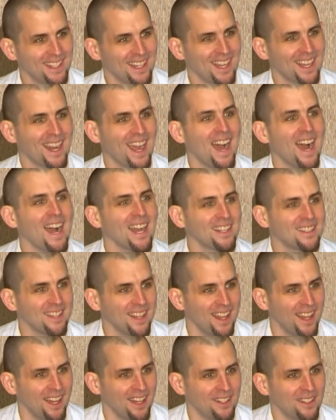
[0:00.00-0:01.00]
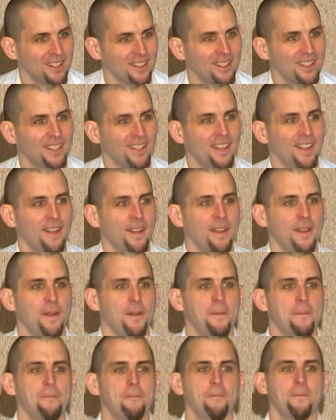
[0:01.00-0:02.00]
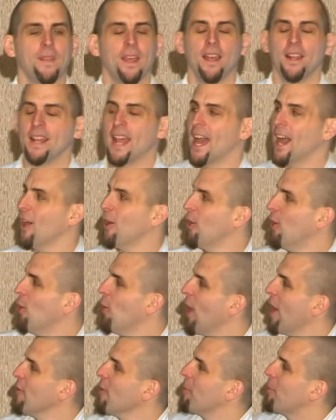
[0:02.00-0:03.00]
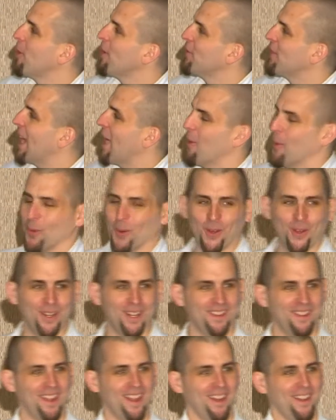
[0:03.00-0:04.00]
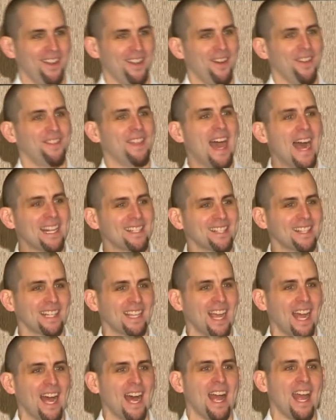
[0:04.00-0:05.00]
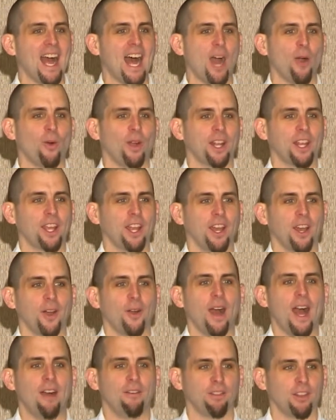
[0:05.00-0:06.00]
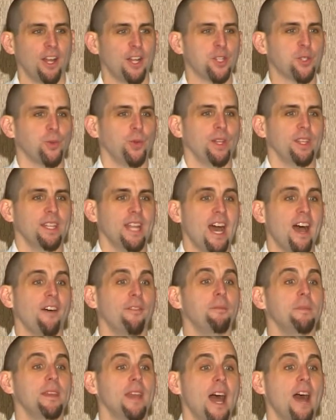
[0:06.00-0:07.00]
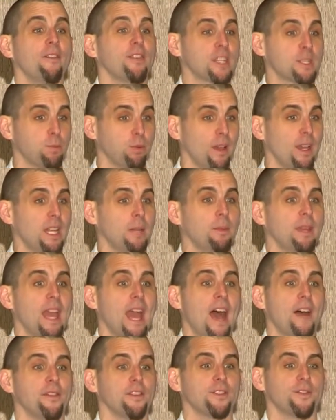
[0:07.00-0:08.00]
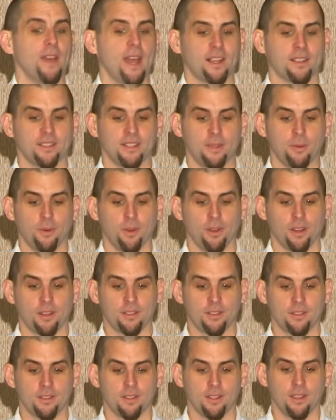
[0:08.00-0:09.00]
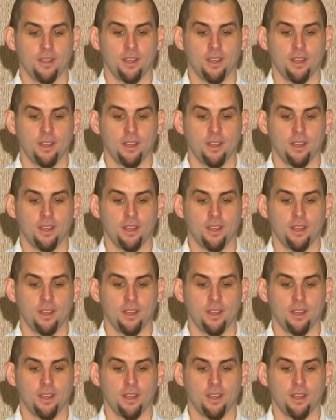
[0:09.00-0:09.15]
Cocktail. Now, whoever put that word in there, that's the guy I want to go have lunch with and have explain to me how this vaccine works.